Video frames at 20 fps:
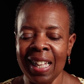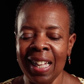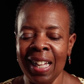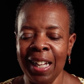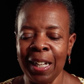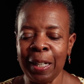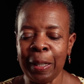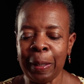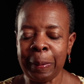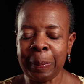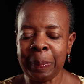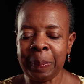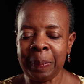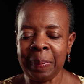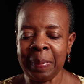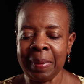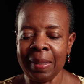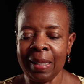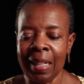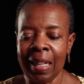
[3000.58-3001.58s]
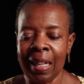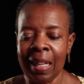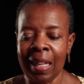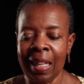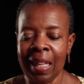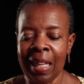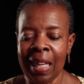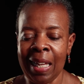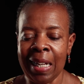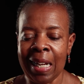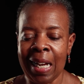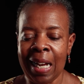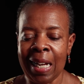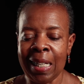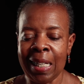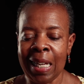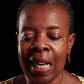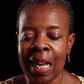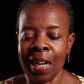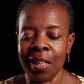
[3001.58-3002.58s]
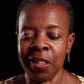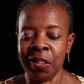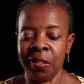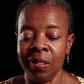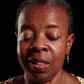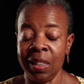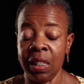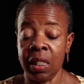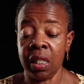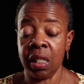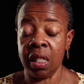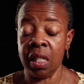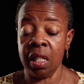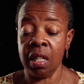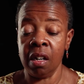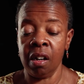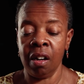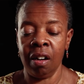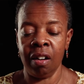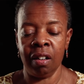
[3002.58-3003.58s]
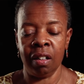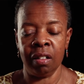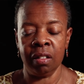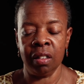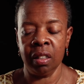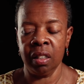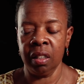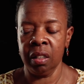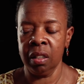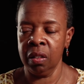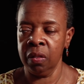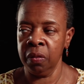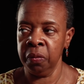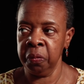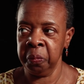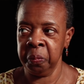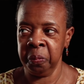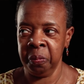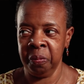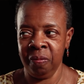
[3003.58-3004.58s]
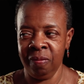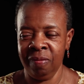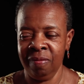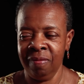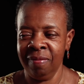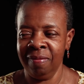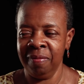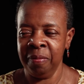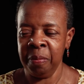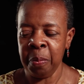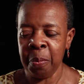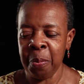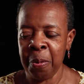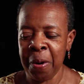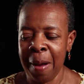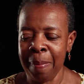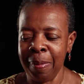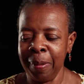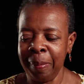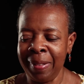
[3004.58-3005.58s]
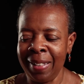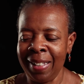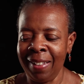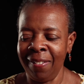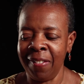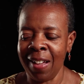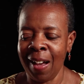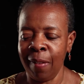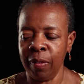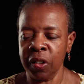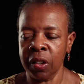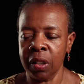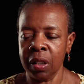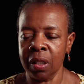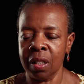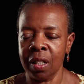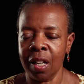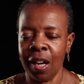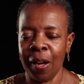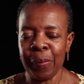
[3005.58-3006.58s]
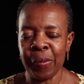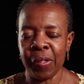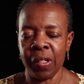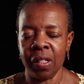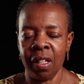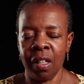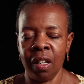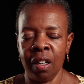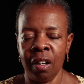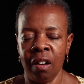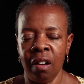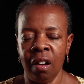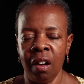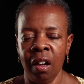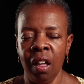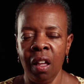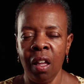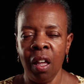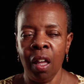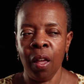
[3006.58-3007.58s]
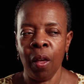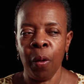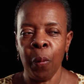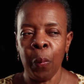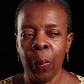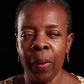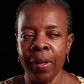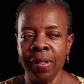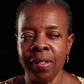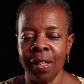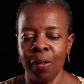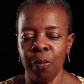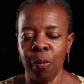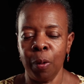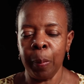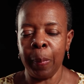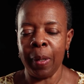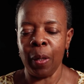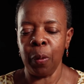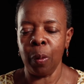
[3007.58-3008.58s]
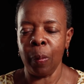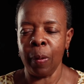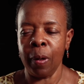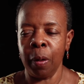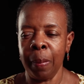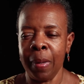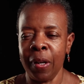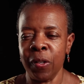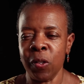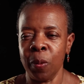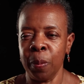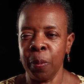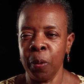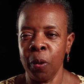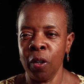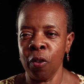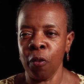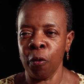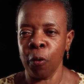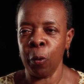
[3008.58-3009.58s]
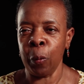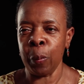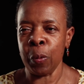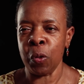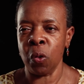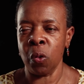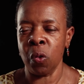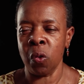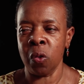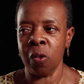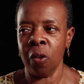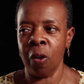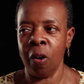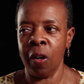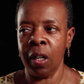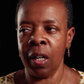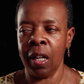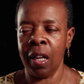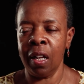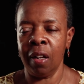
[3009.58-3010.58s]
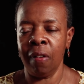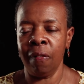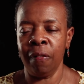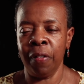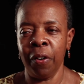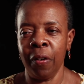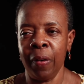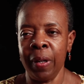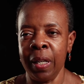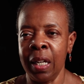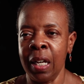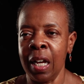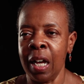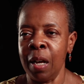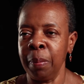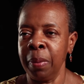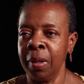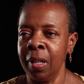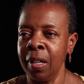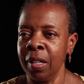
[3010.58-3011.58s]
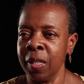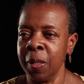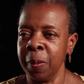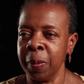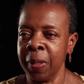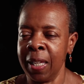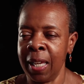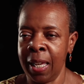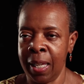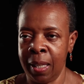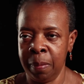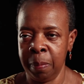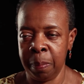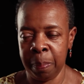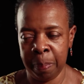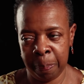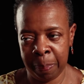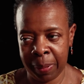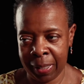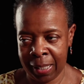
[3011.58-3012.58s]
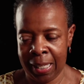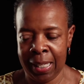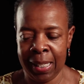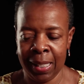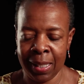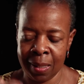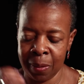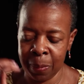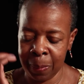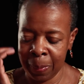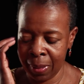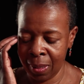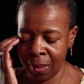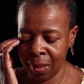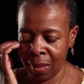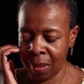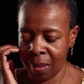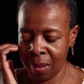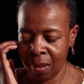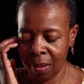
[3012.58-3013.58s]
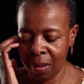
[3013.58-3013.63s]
and I actually see her probably 5 or 6 times a year, was a woman in one of my support groups who started at a very complex place with